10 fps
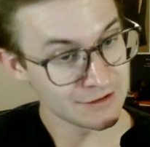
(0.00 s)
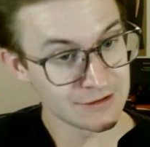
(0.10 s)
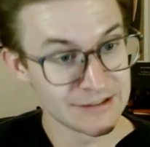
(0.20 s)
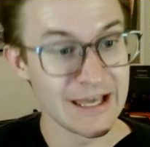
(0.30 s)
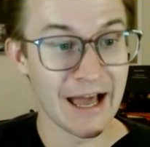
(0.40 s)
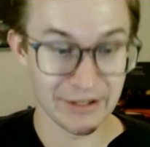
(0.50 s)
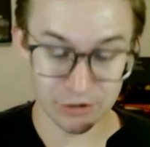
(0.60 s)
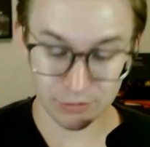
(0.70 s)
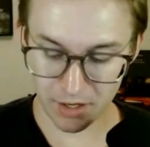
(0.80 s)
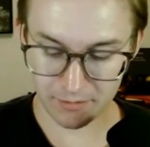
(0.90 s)
Yeah, you're
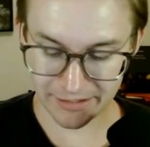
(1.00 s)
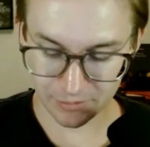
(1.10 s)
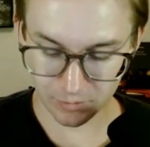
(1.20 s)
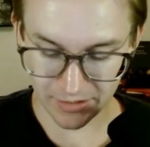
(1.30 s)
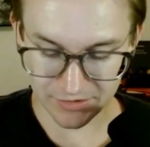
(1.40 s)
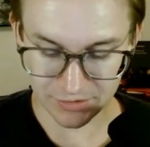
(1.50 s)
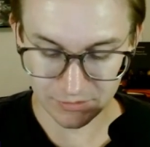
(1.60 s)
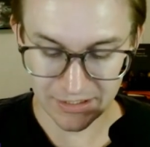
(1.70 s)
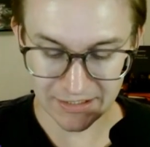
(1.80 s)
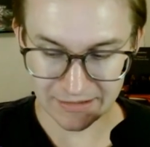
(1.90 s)
probably going to want to tune
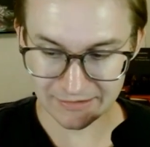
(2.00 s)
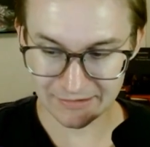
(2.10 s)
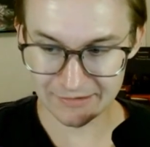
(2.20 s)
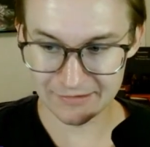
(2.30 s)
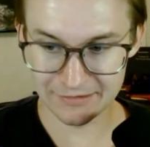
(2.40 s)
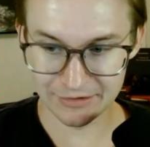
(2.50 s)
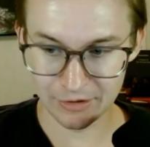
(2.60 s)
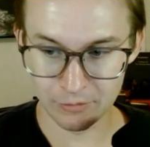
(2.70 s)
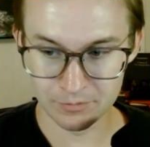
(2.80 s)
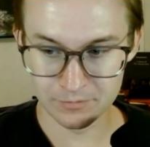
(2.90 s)
in and, you
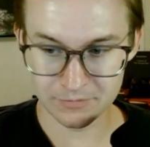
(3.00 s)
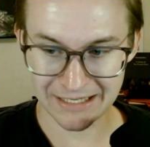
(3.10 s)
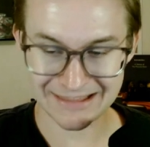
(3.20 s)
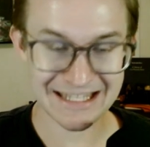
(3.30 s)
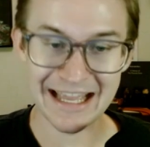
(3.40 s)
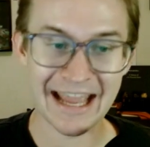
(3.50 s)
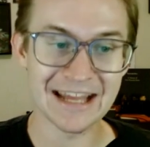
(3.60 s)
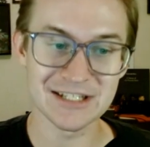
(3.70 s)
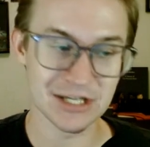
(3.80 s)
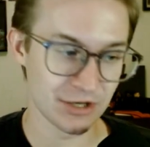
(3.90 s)
know, get the
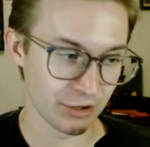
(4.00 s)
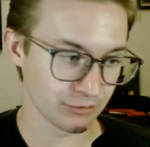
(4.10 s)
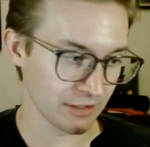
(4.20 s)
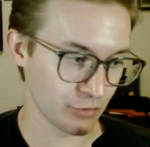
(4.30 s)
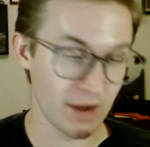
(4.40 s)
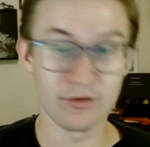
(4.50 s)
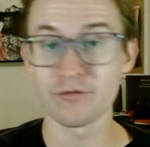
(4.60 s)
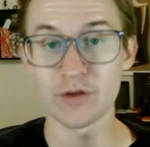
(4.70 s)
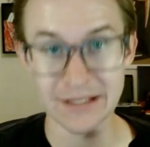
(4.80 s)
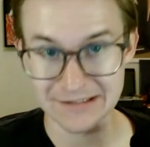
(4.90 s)
antidote. If you ever
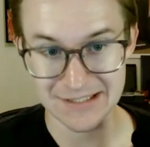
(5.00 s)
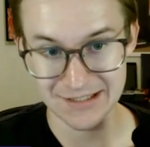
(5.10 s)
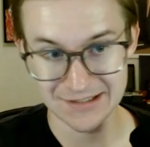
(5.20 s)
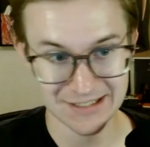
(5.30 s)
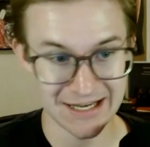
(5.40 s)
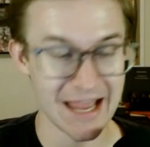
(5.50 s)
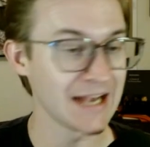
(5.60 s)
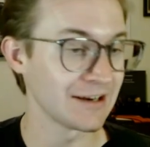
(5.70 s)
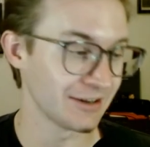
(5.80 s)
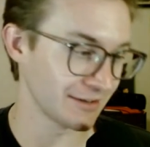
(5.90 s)
feel like the Suns get
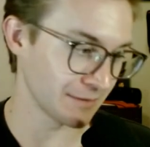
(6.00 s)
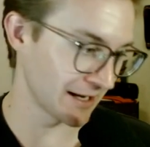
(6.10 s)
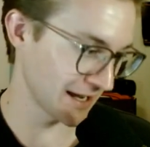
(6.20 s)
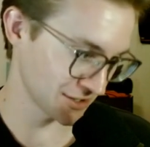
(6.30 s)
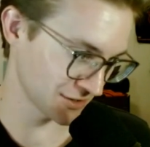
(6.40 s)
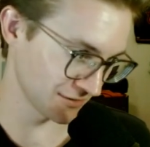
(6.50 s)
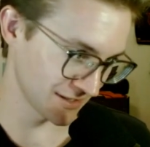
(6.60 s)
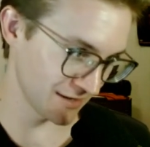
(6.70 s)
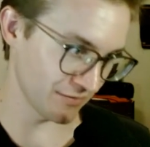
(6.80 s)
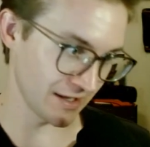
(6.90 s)
hated on by national
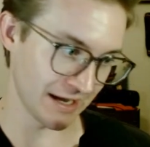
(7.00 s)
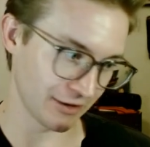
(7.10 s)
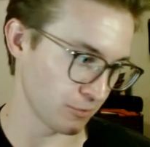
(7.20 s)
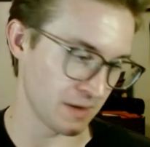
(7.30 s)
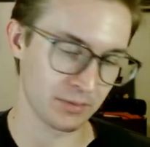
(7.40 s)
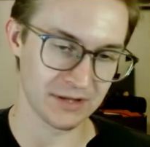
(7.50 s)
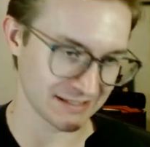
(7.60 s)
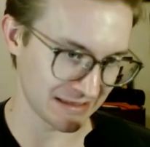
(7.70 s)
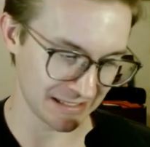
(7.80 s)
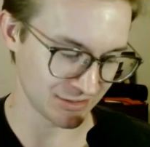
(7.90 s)
TV, I know people like
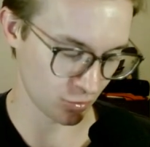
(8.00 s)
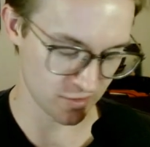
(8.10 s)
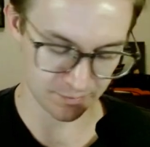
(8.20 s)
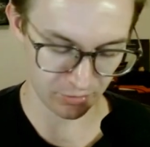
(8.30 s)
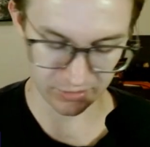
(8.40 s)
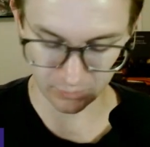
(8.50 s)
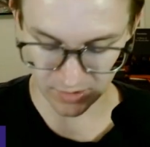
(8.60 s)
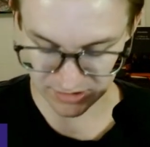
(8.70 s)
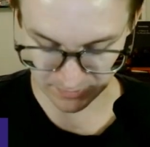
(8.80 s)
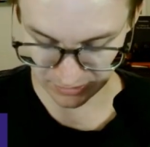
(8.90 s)
to think Doris Burke and
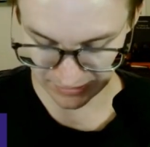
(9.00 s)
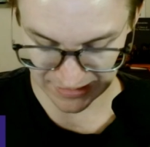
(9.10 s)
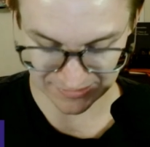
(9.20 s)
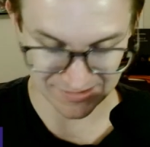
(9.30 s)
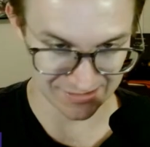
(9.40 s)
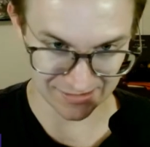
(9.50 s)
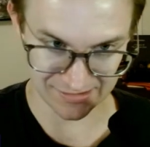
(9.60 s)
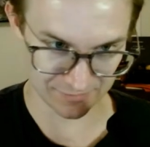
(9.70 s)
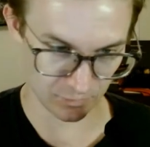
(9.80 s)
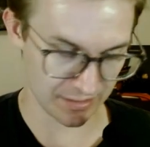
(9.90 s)
Reggie Miller hate the Suns
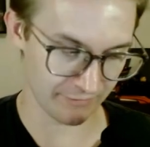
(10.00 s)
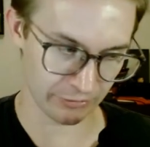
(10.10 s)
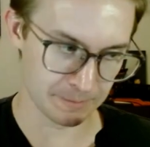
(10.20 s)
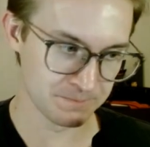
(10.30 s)
and whatever.